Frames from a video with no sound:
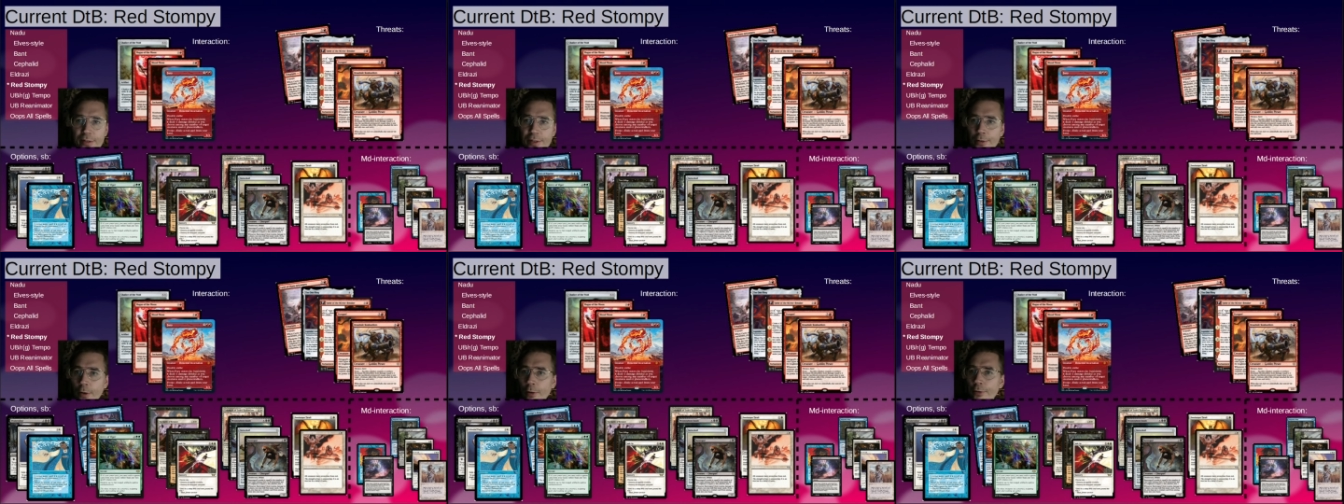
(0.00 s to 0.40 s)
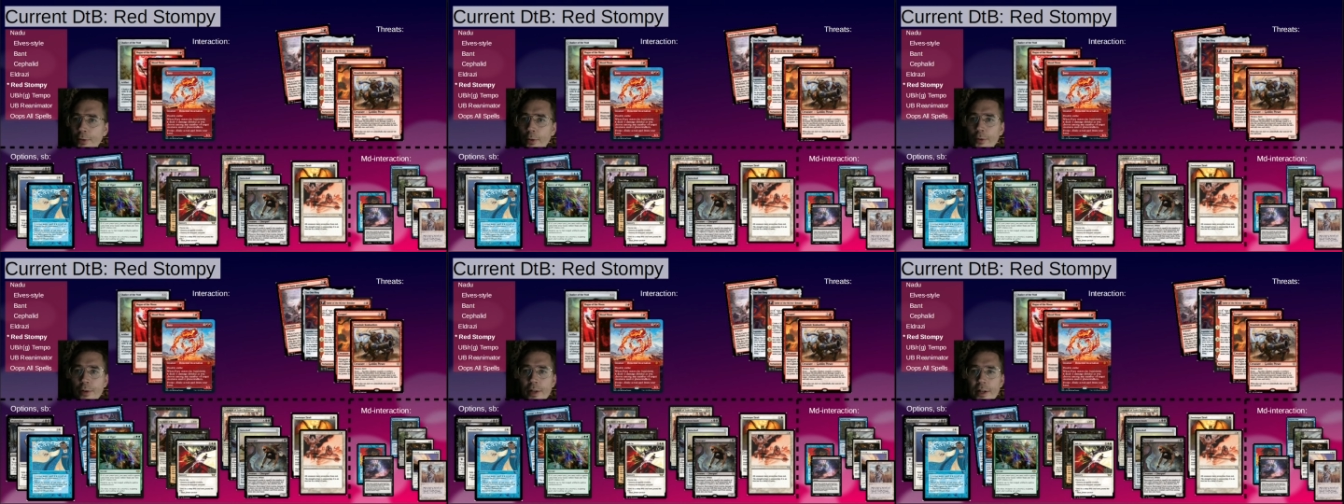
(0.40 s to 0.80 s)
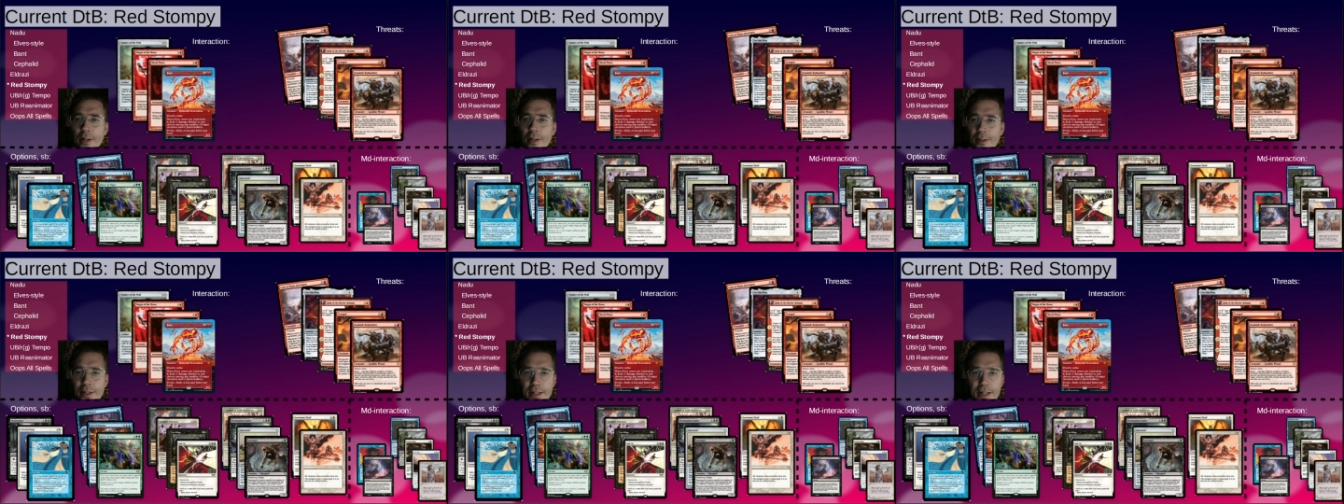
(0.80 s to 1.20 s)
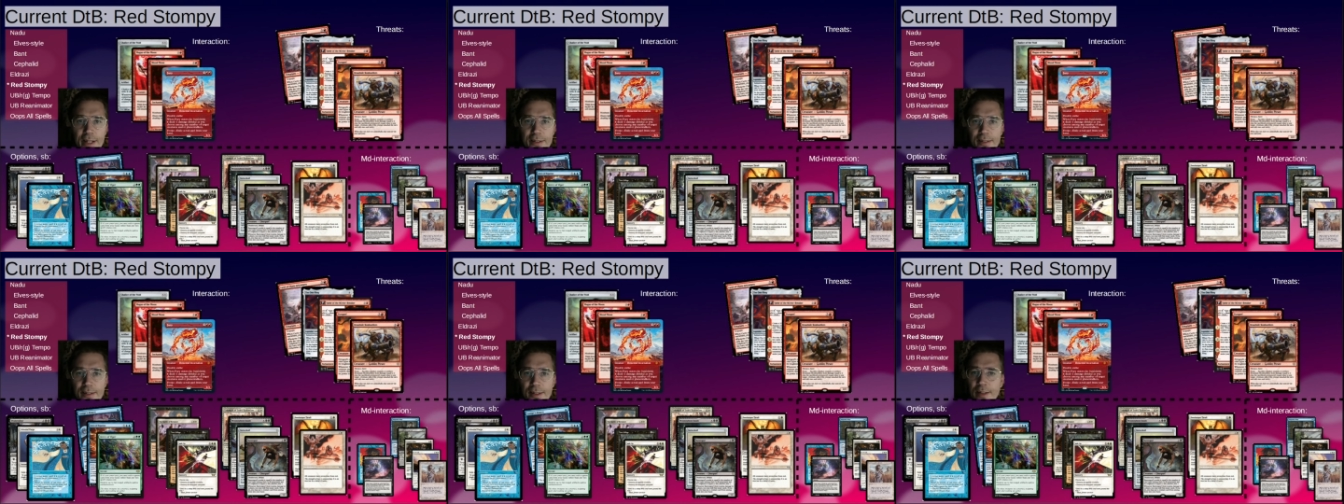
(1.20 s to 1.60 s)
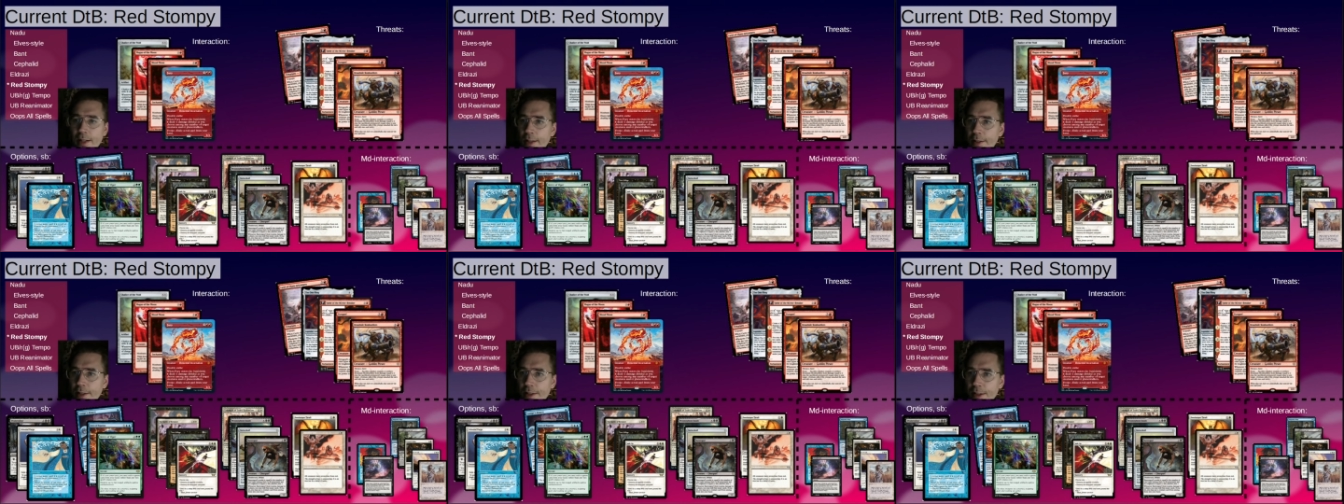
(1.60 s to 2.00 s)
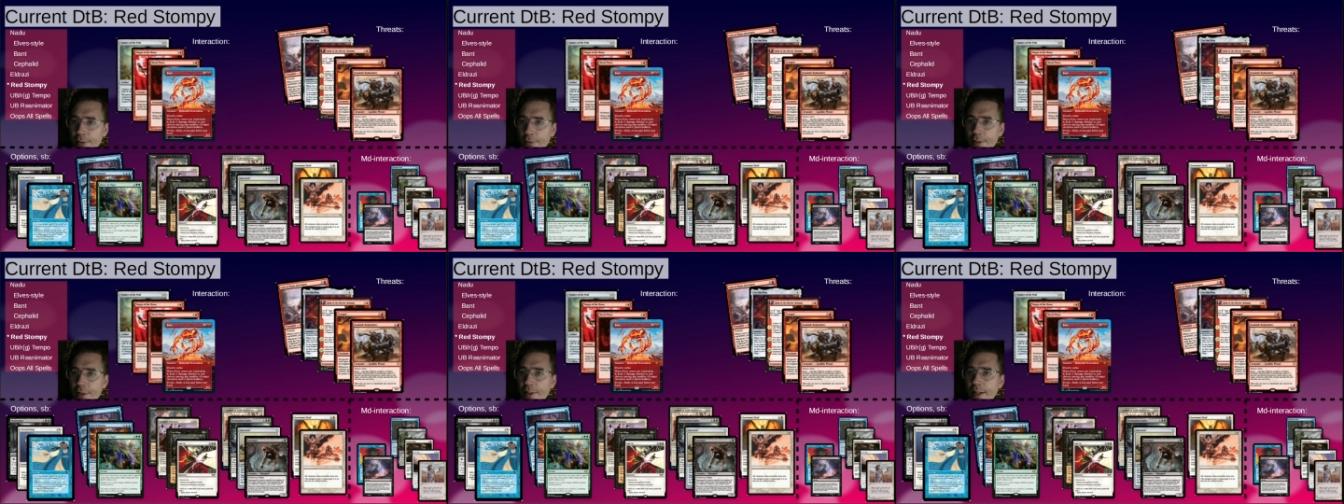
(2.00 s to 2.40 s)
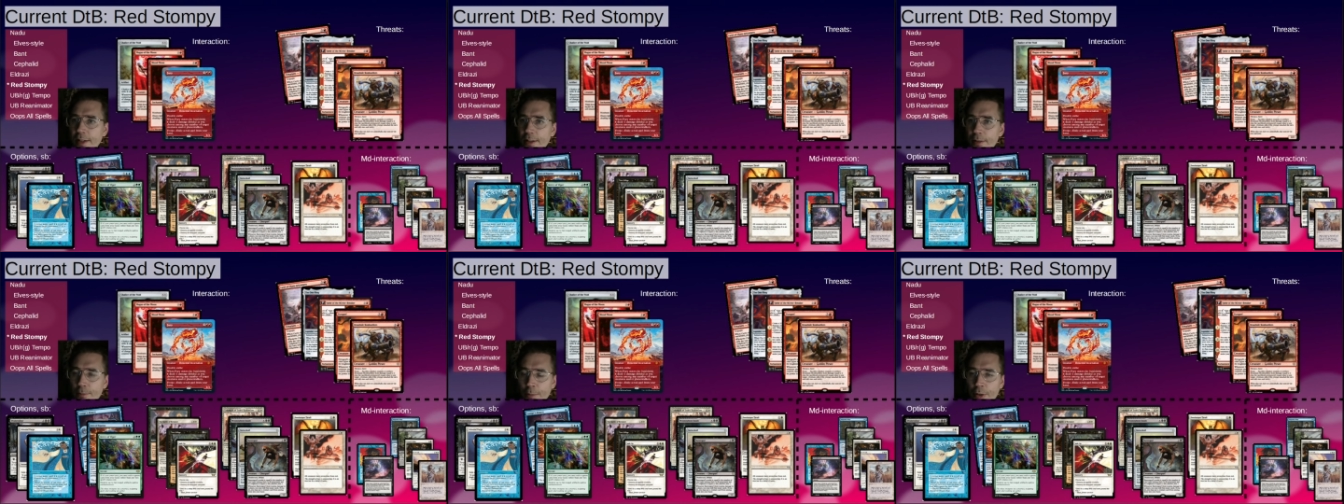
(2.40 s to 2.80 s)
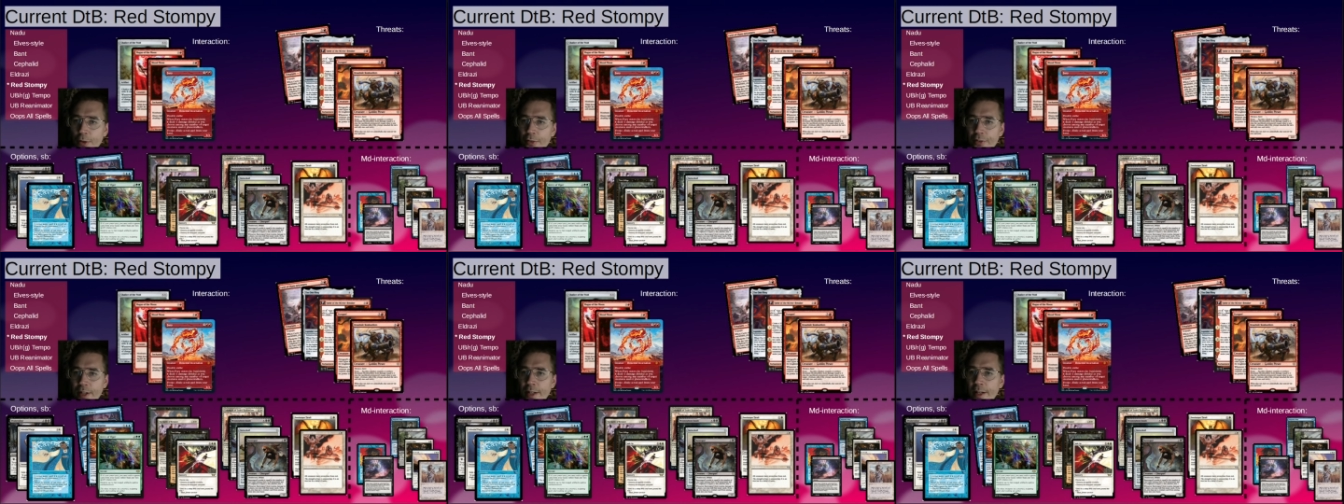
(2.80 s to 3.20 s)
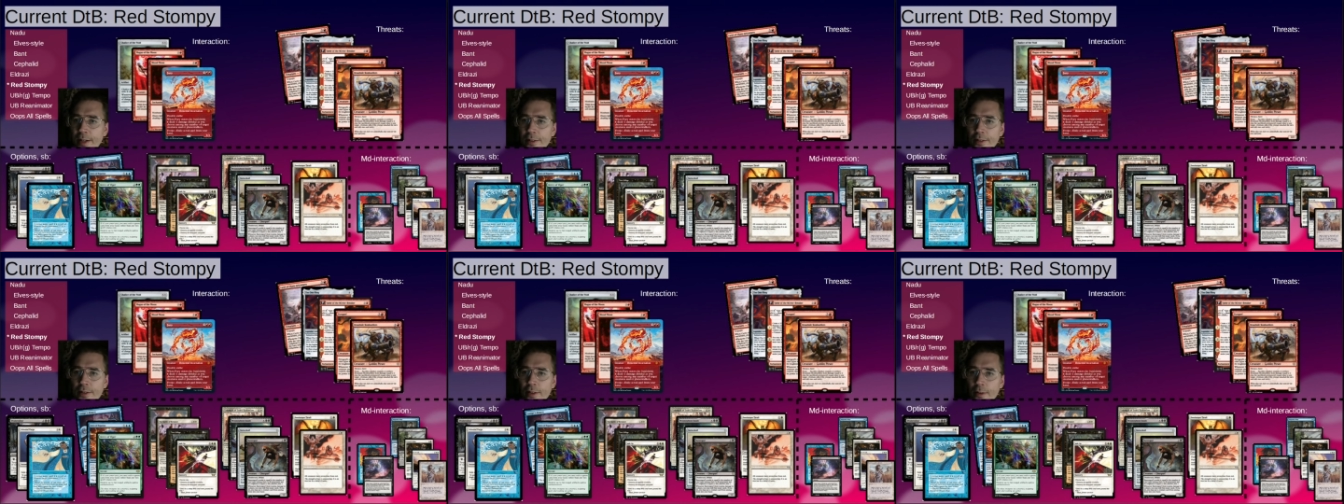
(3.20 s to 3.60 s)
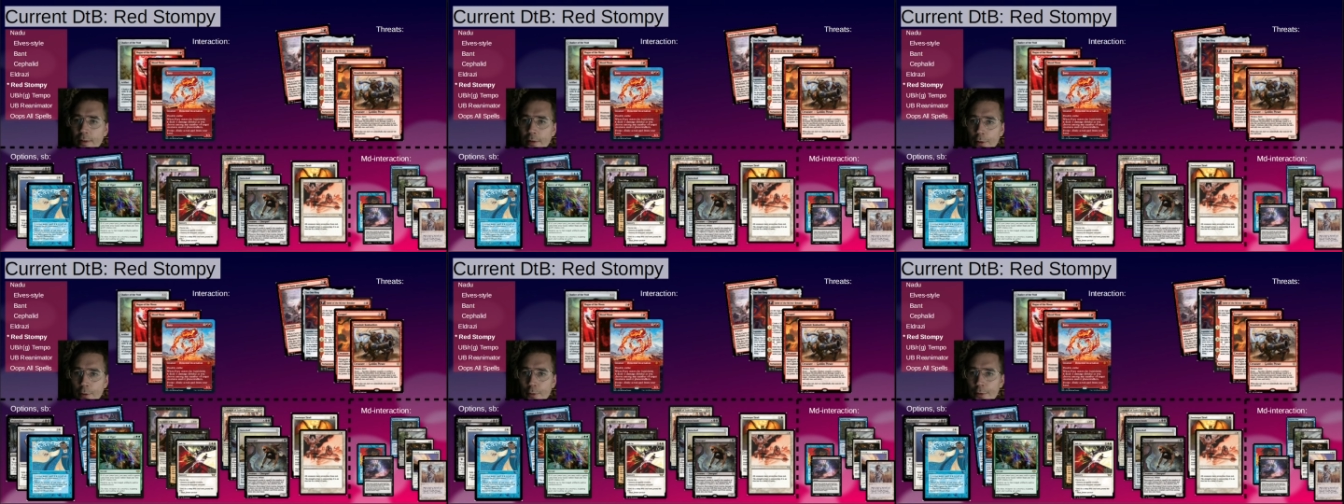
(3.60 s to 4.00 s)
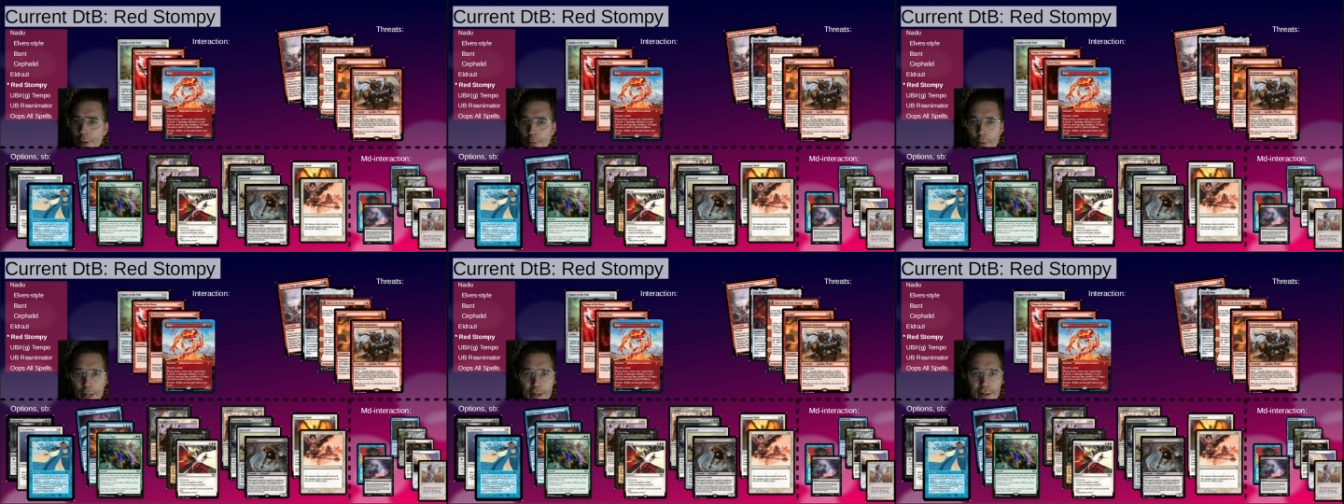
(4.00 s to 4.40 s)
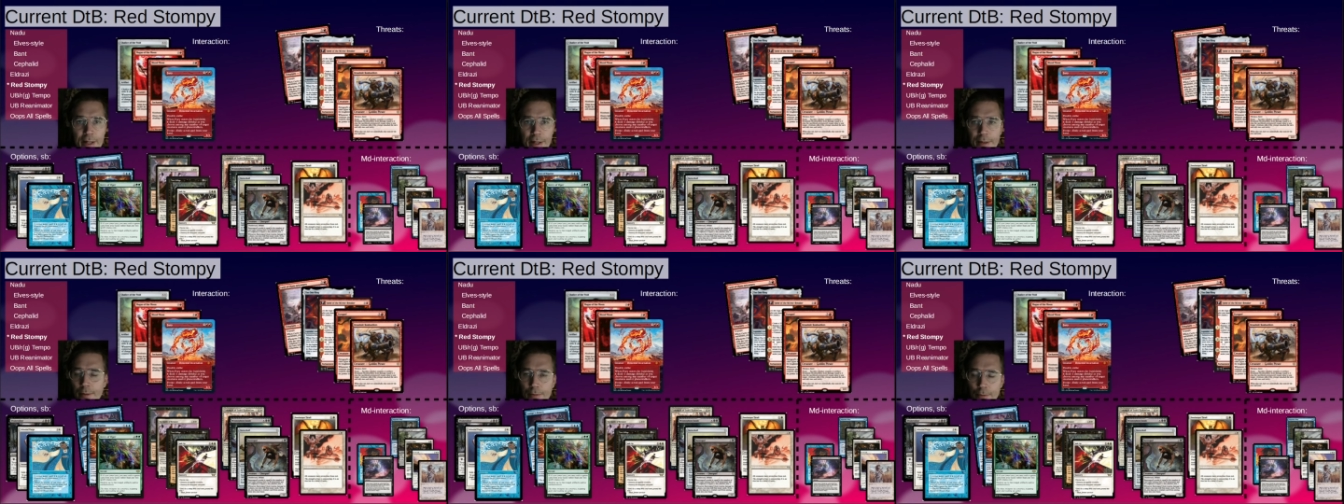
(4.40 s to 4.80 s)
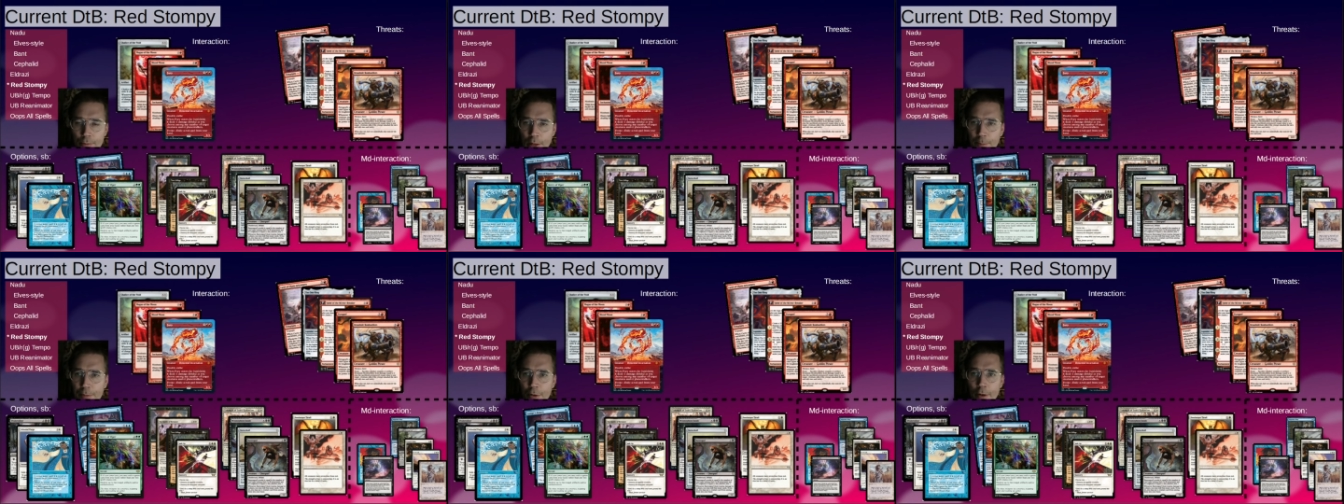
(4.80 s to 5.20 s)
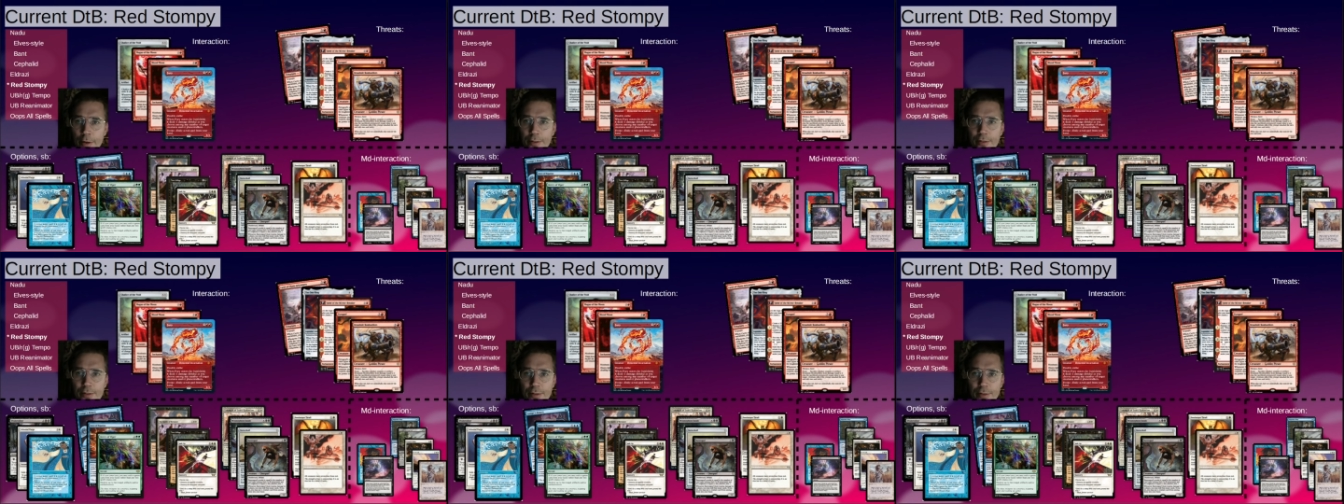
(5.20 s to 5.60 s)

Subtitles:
It also negates the clunkiness of the deck because they can loot away dead ramp cards.